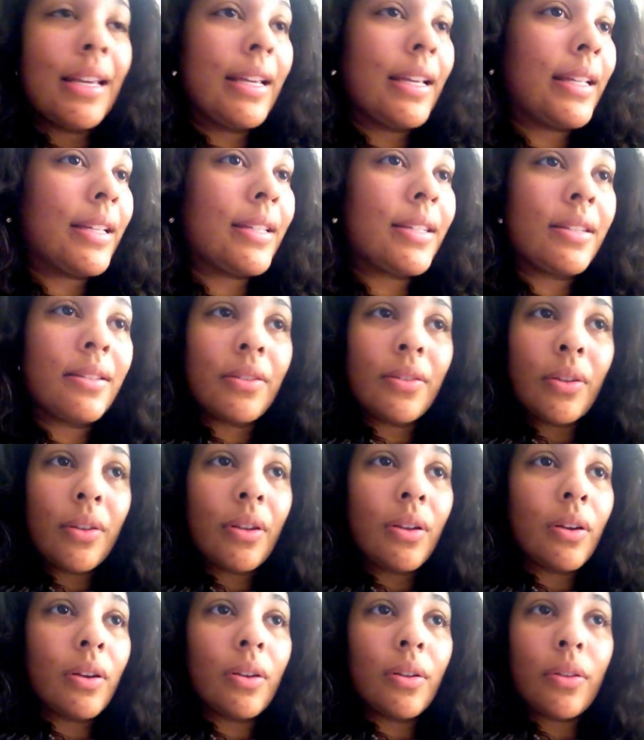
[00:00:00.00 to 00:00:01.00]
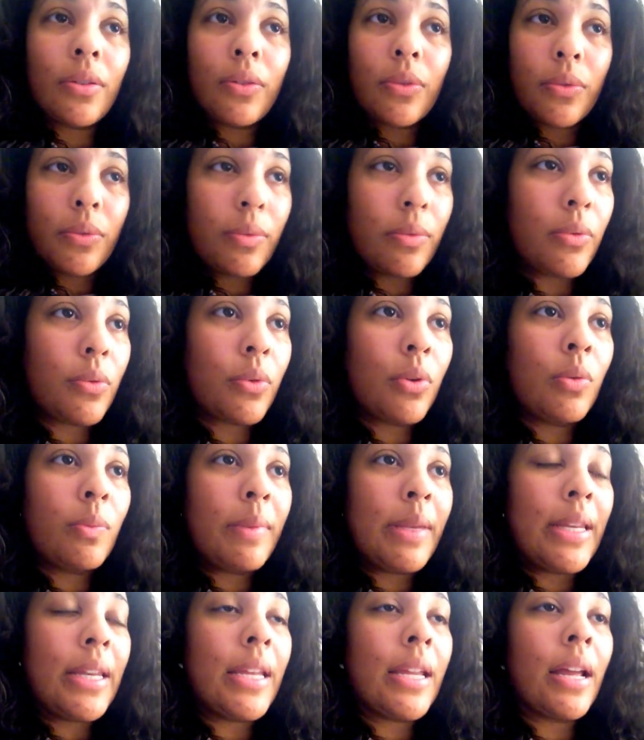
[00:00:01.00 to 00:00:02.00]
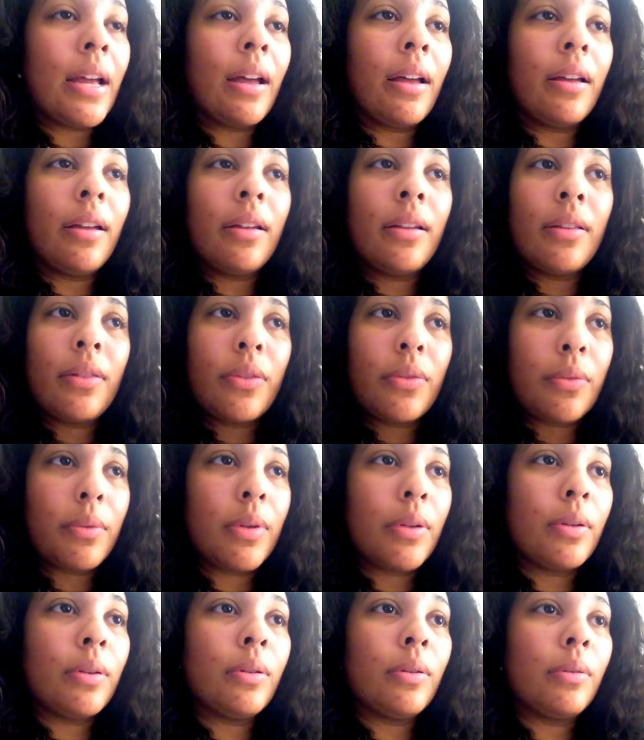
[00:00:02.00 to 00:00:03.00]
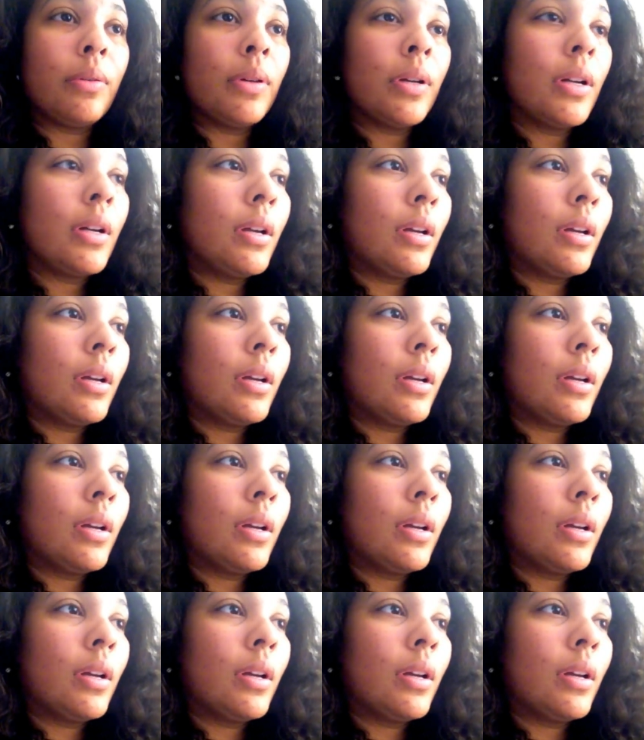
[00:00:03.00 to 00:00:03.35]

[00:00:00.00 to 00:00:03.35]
It's through media, through